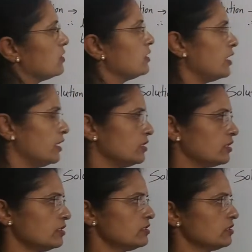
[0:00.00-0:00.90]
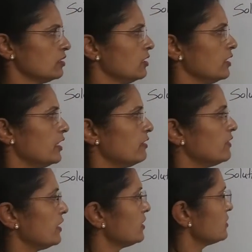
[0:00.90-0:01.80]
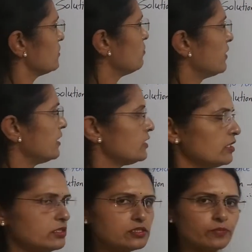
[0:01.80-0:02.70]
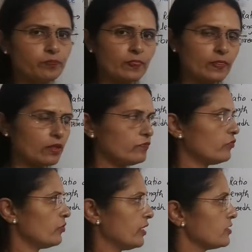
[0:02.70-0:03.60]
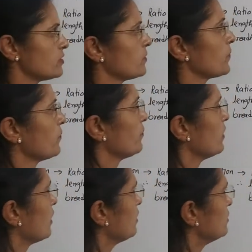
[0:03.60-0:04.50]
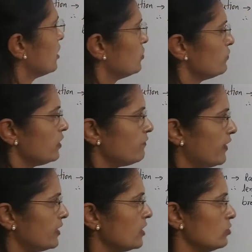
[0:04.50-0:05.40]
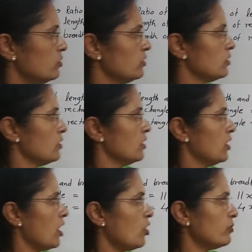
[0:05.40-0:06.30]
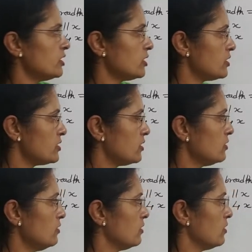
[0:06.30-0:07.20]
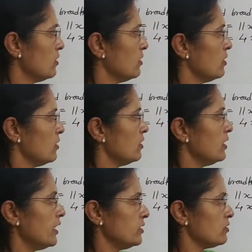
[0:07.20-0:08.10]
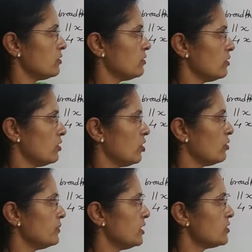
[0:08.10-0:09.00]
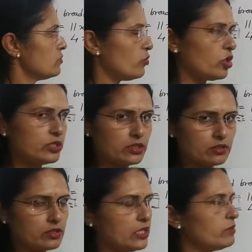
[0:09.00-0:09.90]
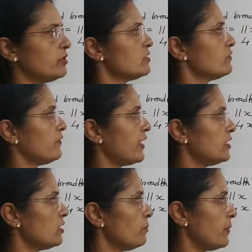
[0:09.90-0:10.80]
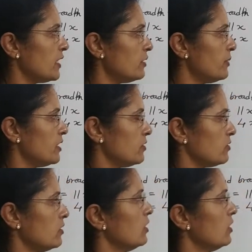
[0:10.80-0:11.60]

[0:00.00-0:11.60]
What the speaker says: The length is 11x, breadth is 4x. Now we'll find out how much is the length of this border. It means find the perimeter.